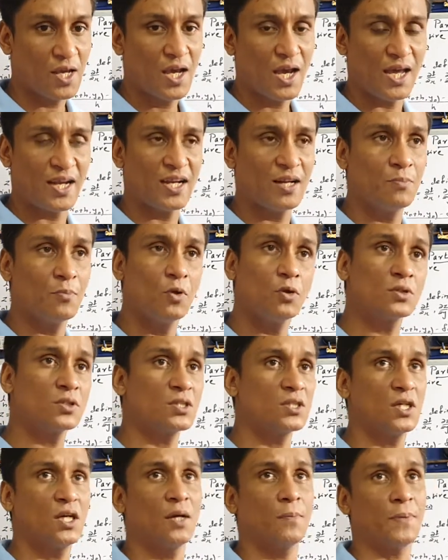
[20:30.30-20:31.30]
and in
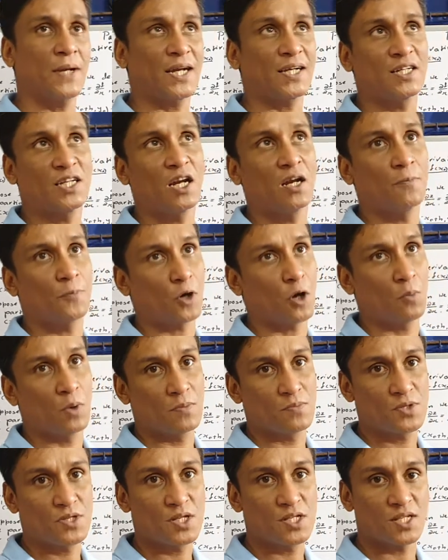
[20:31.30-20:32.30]
most practical
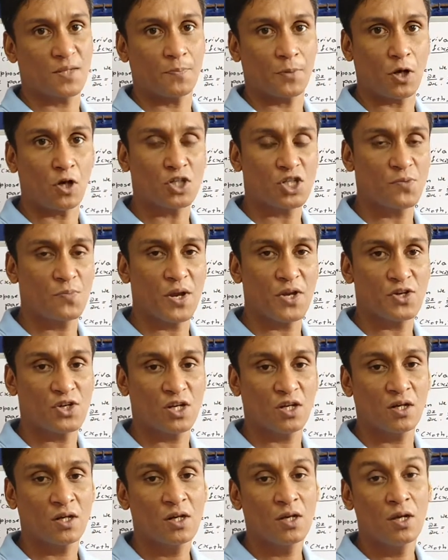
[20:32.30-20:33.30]
problems this
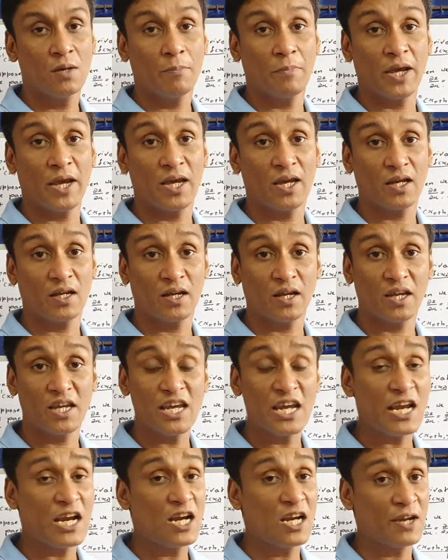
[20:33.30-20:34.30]
approximation may
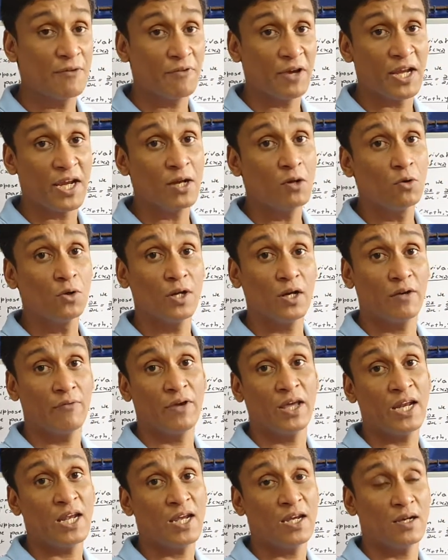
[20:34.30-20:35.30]
yield very good,
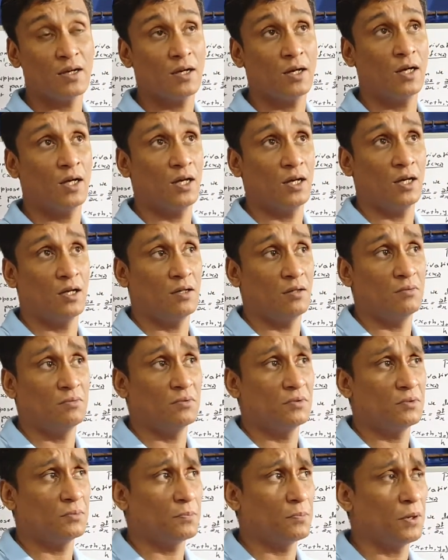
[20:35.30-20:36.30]
very
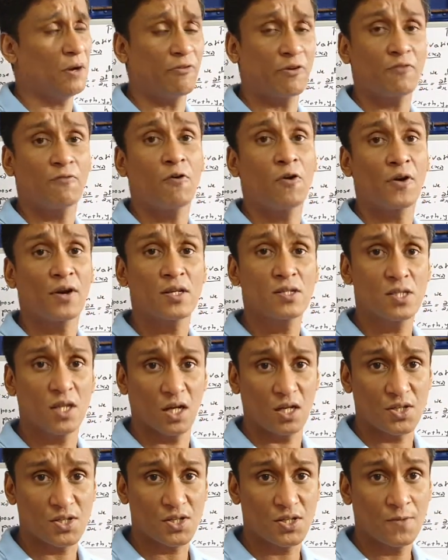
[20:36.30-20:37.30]
powerful
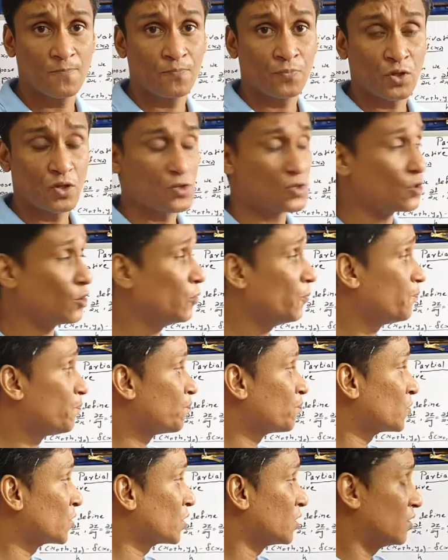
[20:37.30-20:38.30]
results. So
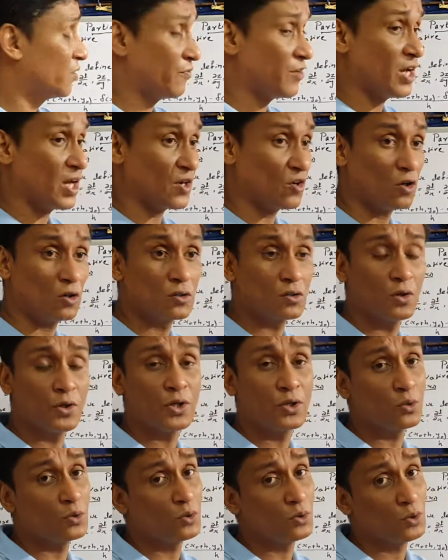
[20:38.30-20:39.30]
we are not
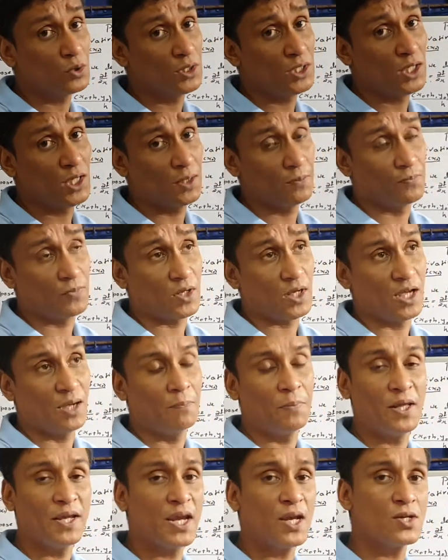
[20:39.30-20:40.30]
going to the
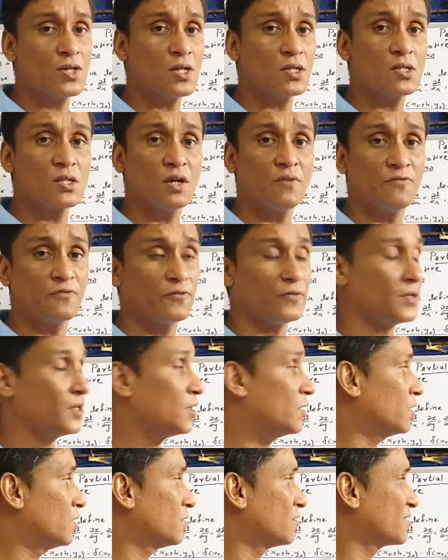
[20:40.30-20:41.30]
applications of
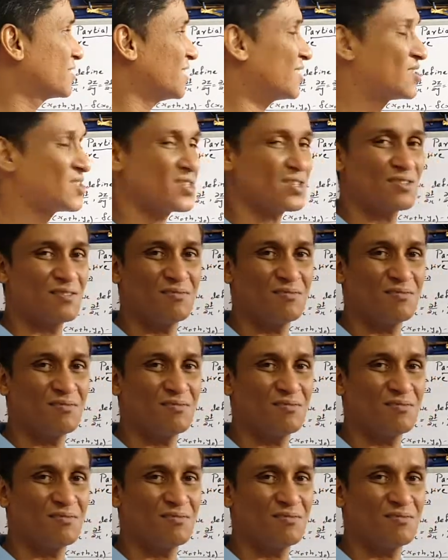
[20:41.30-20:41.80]
such